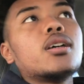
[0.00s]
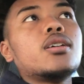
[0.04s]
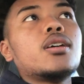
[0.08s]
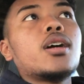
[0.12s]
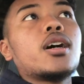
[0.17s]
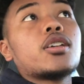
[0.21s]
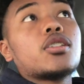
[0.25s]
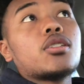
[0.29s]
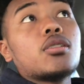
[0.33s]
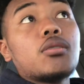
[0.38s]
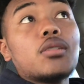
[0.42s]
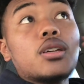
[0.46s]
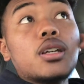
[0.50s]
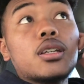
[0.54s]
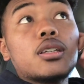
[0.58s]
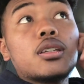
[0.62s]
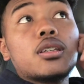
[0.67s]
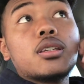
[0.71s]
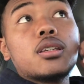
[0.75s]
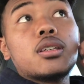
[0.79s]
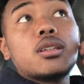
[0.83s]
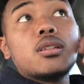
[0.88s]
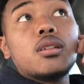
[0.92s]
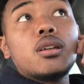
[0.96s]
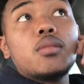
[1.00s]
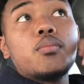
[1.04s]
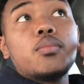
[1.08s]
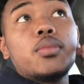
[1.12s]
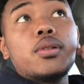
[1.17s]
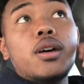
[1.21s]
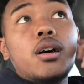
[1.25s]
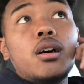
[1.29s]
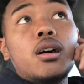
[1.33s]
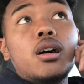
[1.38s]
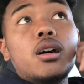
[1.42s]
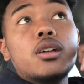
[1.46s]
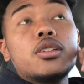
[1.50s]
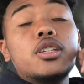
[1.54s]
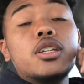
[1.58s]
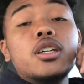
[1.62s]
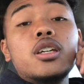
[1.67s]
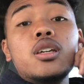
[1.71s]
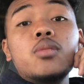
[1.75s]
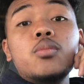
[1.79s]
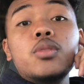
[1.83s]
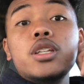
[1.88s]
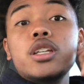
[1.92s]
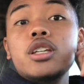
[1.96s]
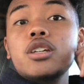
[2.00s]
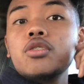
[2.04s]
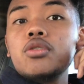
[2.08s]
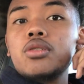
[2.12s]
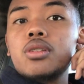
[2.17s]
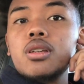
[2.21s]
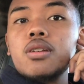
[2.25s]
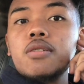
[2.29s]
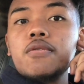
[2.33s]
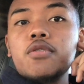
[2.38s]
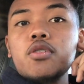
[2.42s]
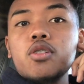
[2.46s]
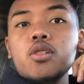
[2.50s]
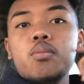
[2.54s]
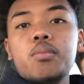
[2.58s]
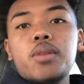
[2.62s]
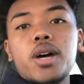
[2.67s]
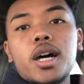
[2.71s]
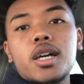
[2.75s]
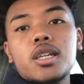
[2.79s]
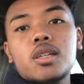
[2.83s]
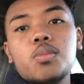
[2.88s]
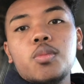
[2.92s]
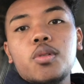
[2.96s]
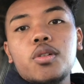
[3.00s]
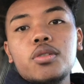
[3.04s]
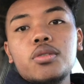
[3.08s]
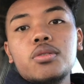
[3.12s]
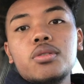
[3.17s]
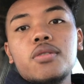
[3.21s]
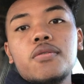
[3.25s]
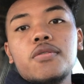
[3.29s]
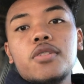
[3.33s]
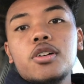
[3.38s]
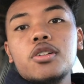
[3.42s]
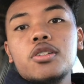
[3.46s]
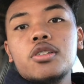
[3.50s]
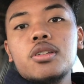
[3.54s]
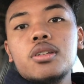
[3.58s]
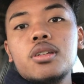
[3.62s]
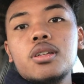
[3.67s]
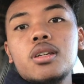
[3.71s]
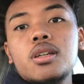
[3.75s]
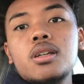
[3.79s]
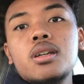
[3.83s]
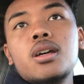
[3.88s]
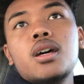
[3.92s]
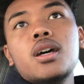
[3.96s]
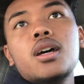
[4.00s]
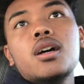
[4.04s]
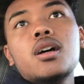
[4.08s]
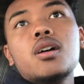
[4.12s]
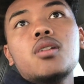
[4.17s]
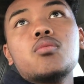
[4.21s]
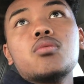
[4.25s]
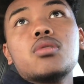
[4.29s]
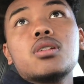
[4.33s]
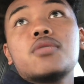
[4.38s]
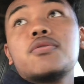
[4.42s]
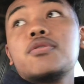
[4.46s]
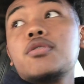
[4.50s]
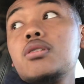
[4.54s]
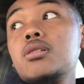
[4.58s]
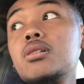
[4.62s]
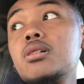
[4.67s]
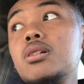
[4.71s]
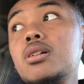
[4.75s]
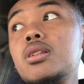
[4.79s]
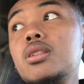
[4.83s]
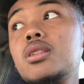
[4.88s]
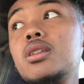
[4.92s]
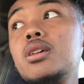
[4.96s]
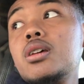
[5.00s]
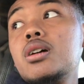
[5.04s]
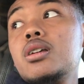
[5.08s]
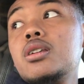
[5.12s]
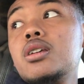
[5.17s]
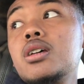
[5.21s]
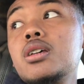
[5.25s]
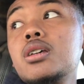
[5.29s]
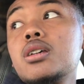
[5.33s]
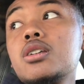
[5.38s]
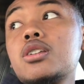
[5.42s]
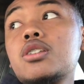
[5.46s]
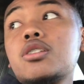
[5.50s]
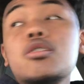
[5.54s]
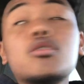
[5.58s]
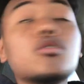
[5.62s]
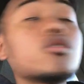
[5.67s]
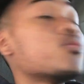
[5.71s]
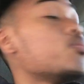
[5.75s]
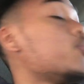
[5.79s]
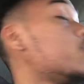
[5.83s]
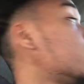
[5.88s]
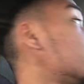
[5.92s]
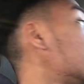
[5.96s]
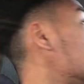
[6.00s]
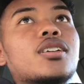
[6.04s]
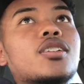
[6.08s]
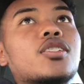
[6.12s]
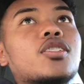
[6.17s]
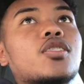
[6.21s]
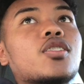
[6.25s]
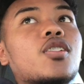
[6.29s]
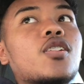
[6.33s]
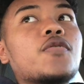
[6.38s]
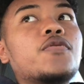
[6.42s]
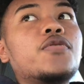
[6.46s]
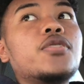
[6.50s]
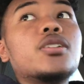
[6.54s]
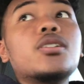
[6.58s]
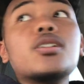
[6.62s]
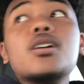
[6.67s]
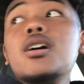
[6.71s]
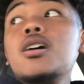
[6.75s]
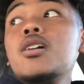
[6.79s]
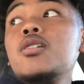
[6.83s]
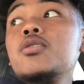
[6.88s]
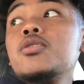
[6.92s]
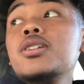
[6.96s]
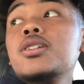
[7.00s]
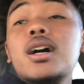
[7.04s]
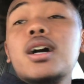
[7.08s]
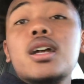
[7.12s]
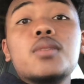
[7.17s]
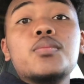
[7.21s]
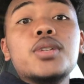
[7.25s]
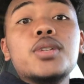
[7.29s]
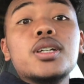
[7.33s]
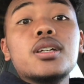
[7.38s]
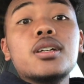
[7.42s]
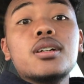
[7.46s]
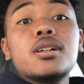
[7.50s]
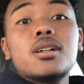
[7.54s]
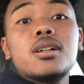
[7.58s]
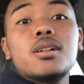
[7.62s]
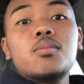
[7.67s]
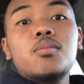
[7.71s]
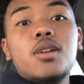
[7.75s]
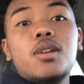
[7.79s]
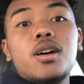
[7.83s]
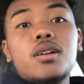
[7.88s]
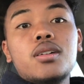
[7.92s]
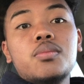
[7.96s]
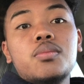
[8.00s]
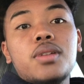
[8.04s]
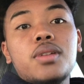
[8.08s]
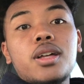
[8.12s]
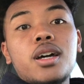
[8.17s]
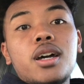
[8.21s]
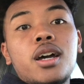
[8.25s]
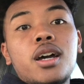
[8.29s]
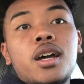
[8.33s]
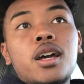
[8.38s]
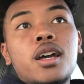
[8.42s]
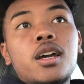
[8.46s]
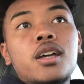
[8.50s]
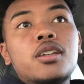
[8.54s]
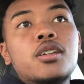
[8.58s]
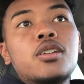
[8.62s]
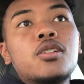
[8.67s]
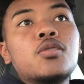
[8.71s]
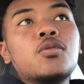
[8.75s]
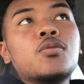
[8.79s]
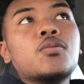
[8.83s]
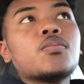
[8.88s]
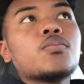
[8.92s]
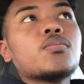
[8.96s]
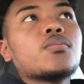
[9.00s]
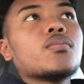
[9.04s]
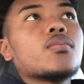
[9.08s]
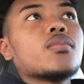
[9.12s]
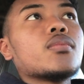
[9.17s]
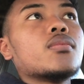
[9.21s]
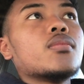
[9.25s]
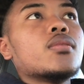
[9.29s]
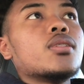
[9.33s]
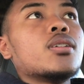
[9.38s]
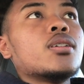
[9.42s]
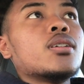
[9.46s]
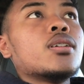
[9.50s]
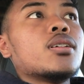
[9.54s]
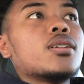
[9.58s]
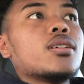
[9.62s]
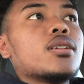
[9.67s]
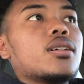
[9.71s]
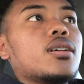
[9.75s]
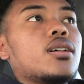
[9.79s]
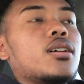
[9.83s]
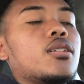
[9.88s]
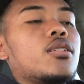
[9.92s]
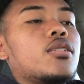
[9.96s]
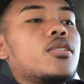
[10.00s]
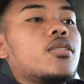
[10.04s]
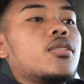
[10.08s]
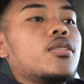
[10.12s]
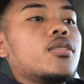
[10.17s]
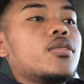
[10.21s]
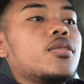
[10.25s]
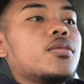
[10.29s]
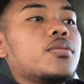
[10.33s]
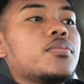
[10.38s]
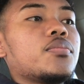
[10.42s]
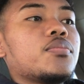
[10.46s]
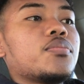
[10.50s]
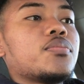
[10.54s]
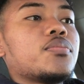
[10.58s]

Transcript: Yeah, so this uh, team in Houston for Basketball University was for the Adidas tournament. So if you know, you got to be good, bro, to play AAU. Um,